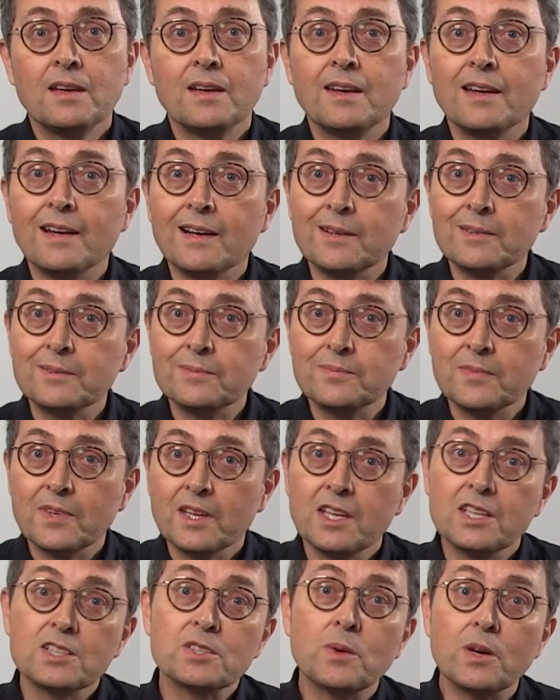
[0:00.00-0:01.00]
Now,
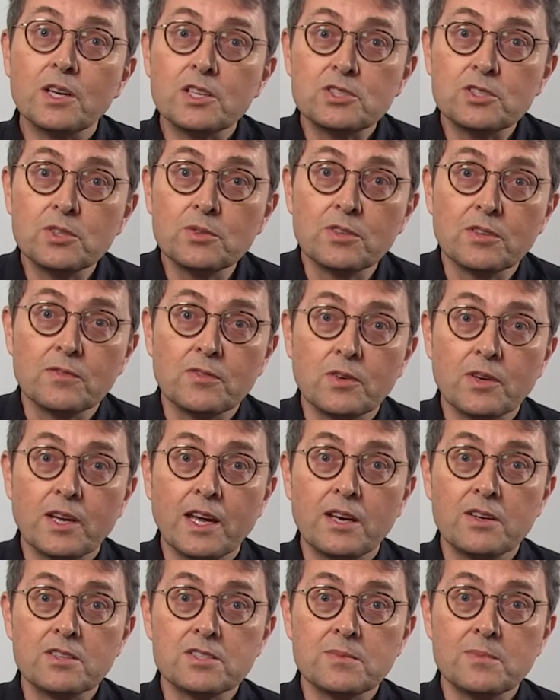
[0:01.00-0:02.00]
it's quite true that
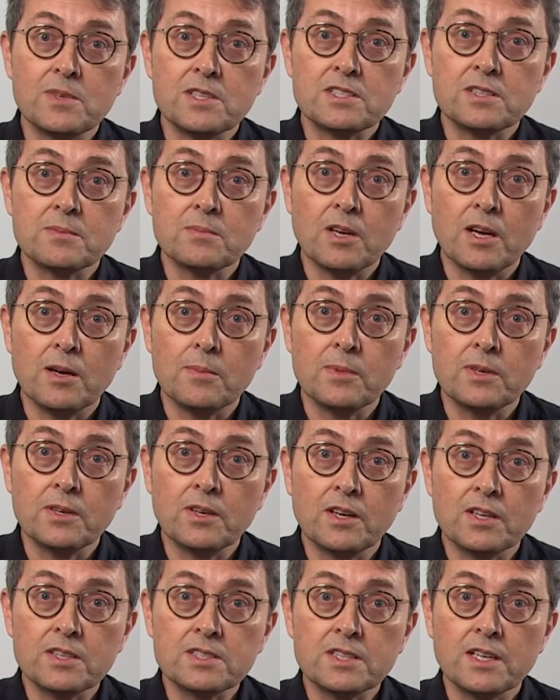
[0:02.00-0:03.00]
volcanoes emit some carbon
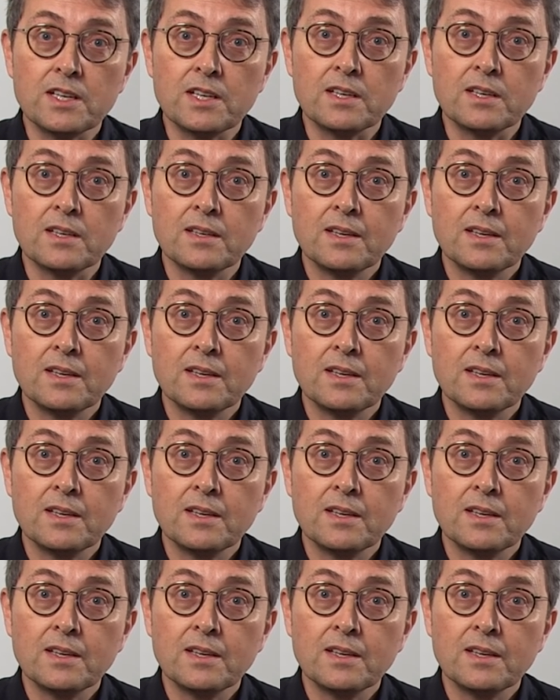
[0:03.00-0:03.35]
dioxide.